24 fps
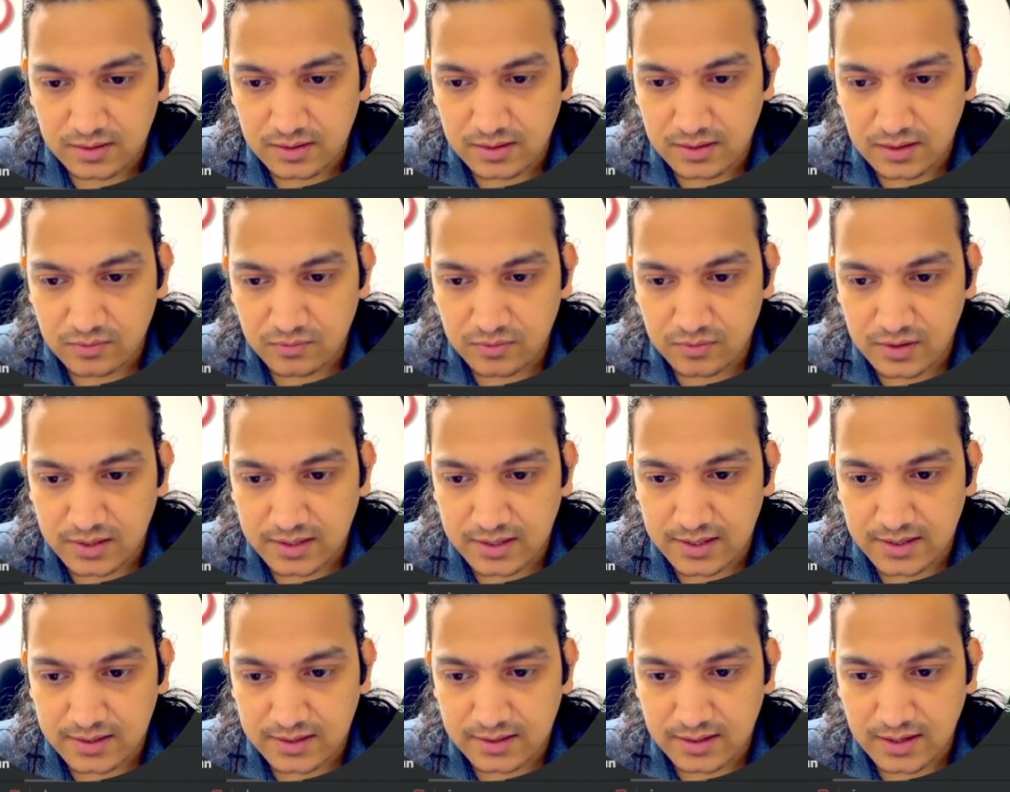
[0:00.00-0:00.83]
Here we'll
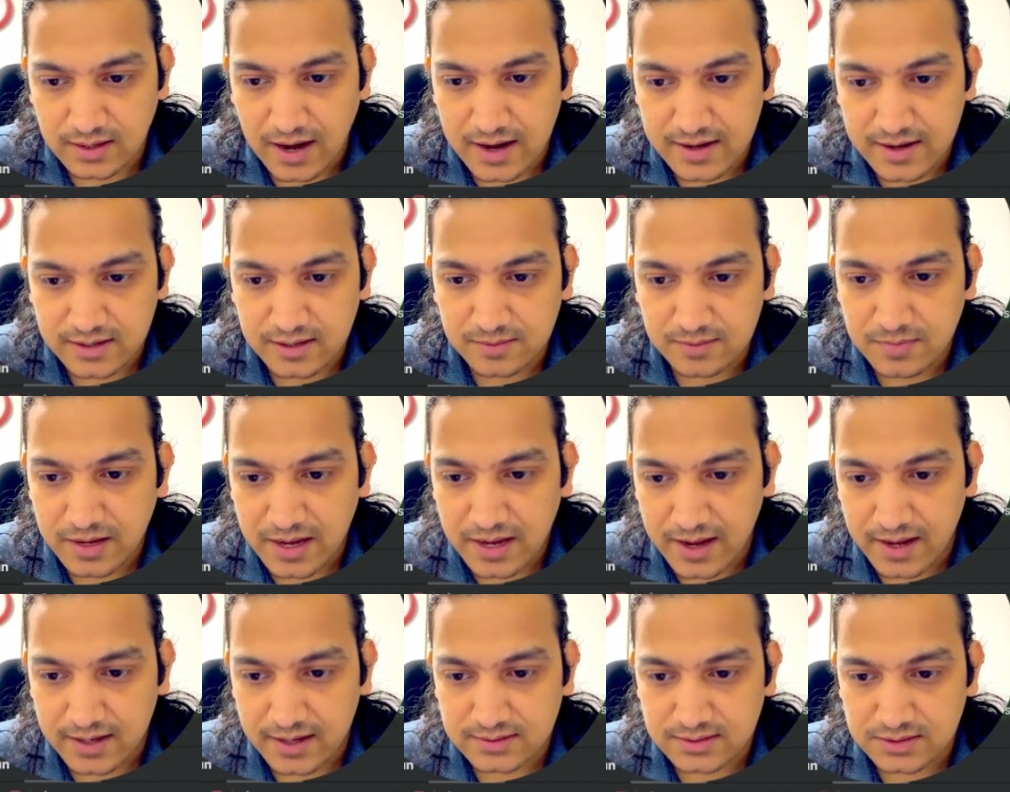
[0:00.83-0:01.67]
get the item
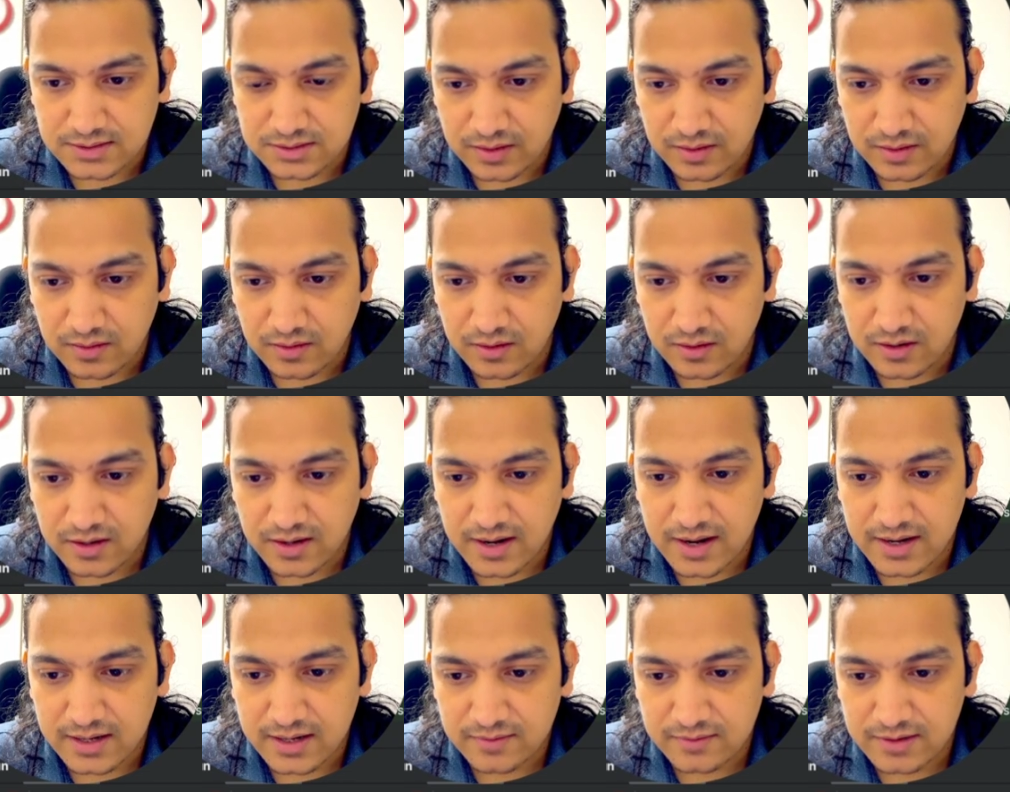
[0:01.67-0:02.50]
as order
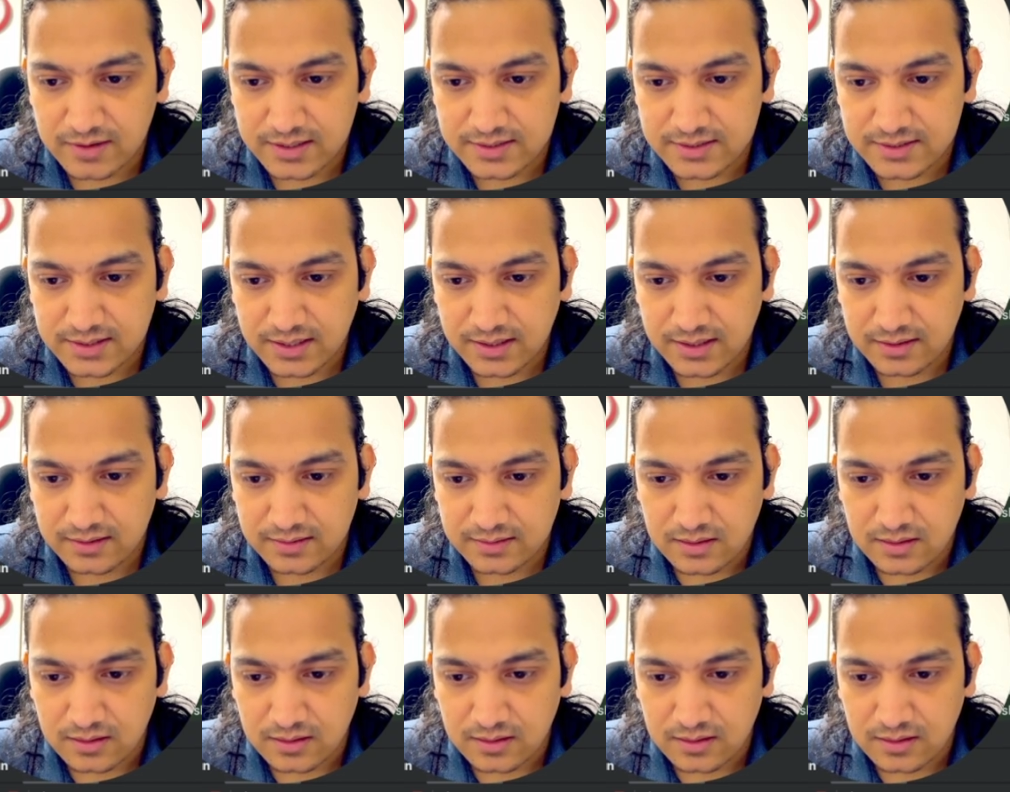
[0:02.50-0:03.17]
item, let's say